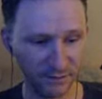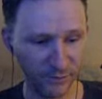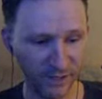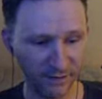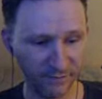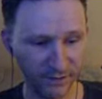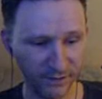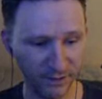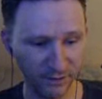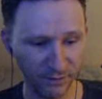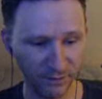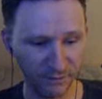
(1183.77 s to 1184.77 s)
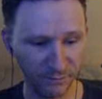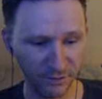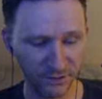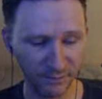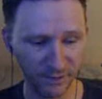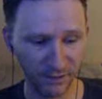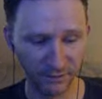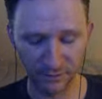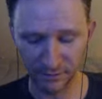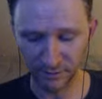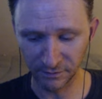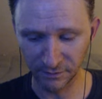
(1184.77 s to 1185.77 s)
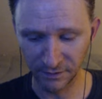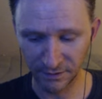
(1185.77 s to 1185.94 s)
we have it here in burn time calculator.